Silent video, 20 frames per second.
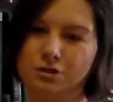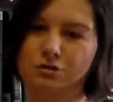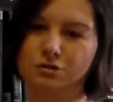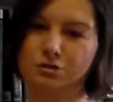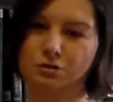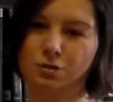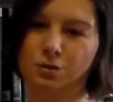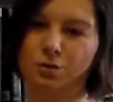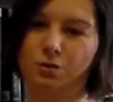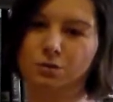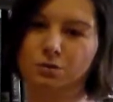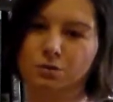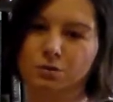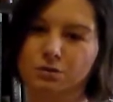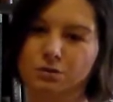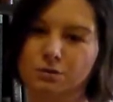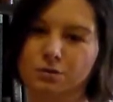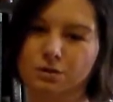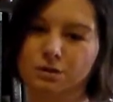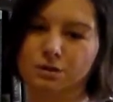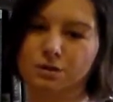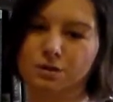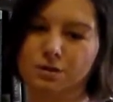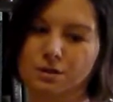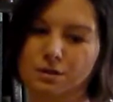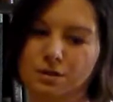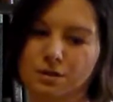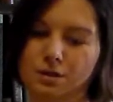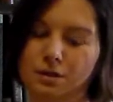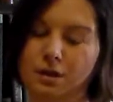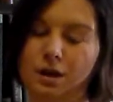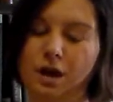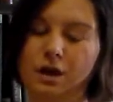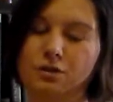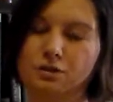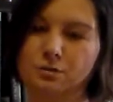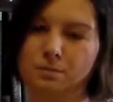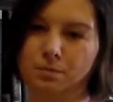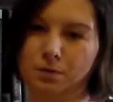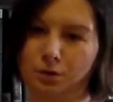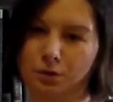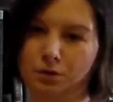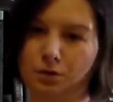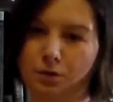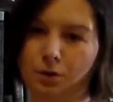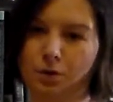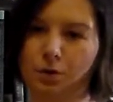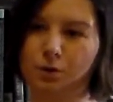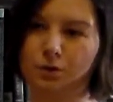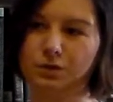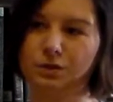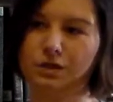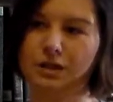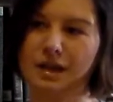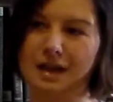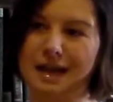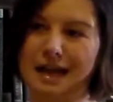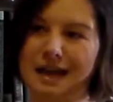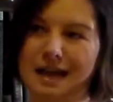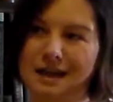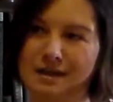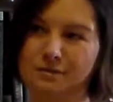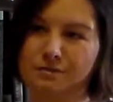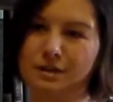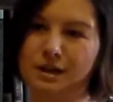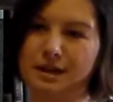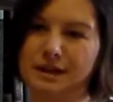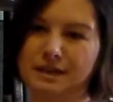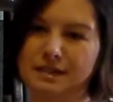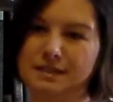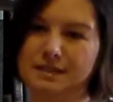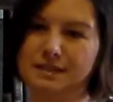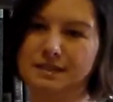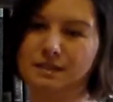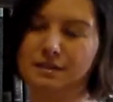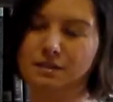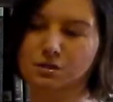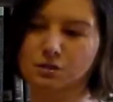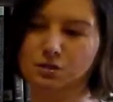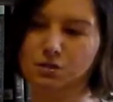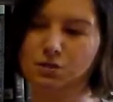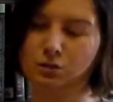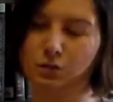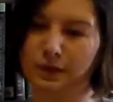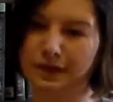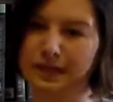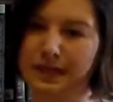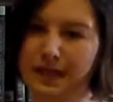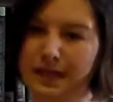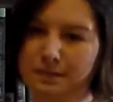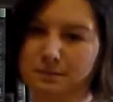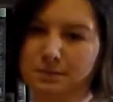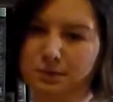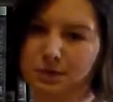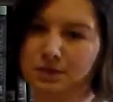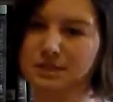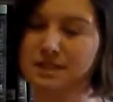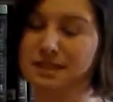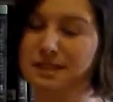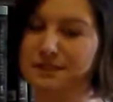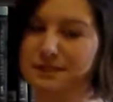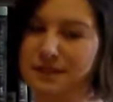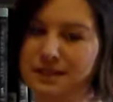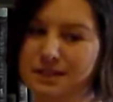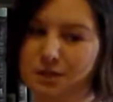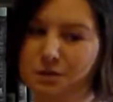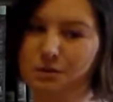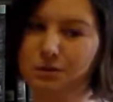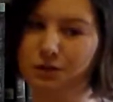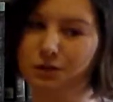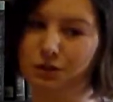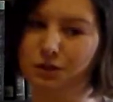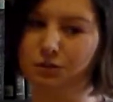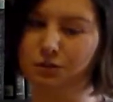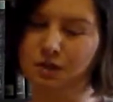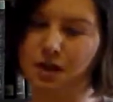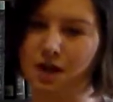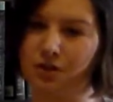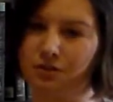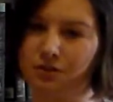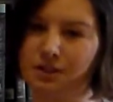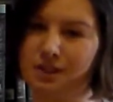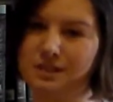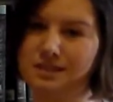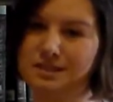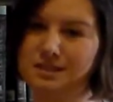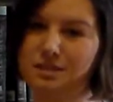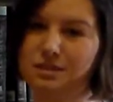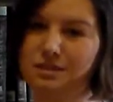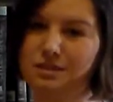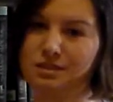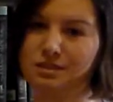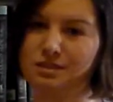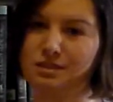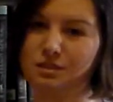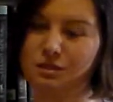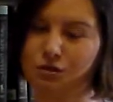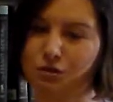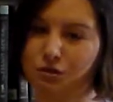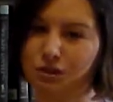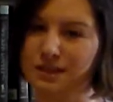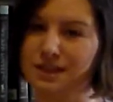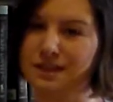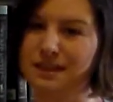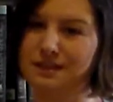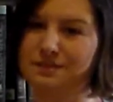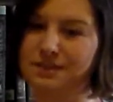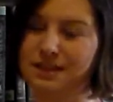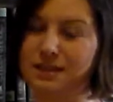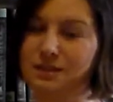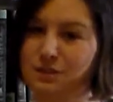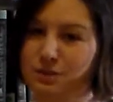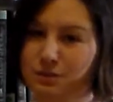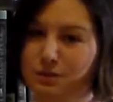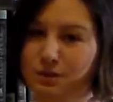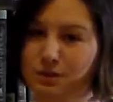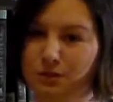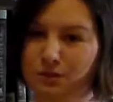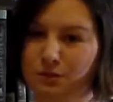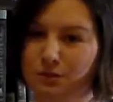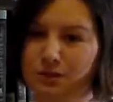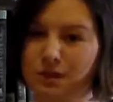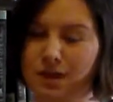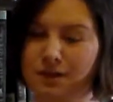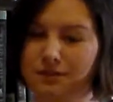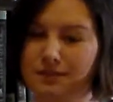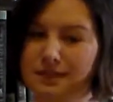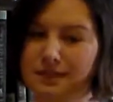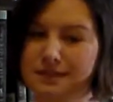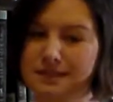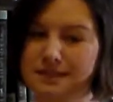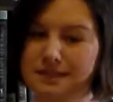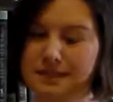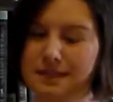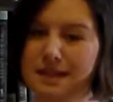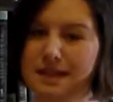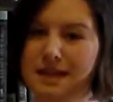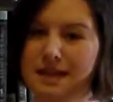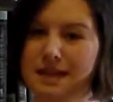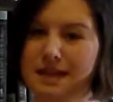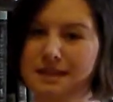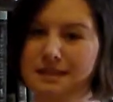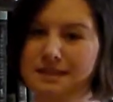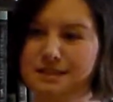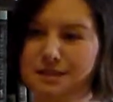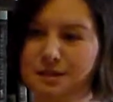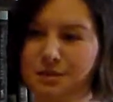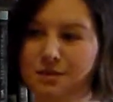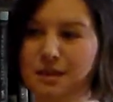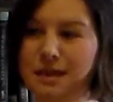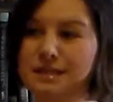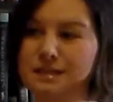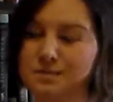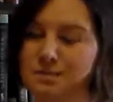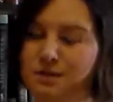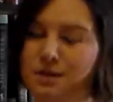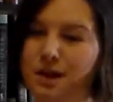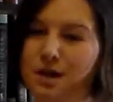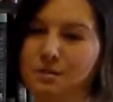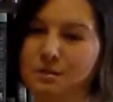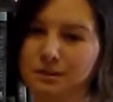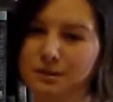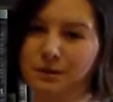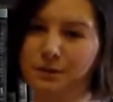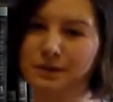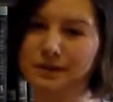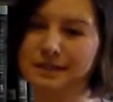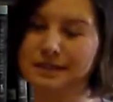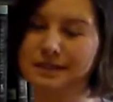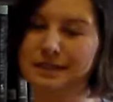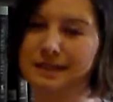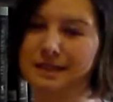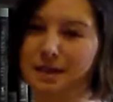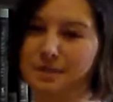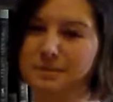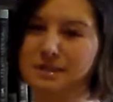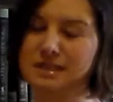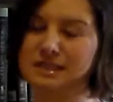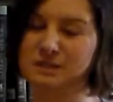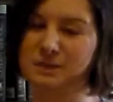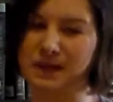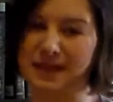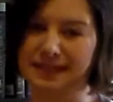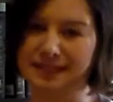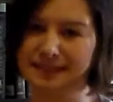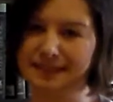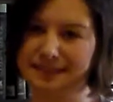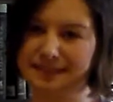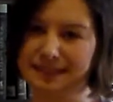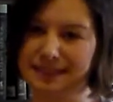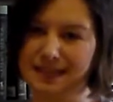100 goal or 100 book goal, I have read 28 books if I don't include novelists, 30 if I do include novelists. So that's probably going to get upped as well.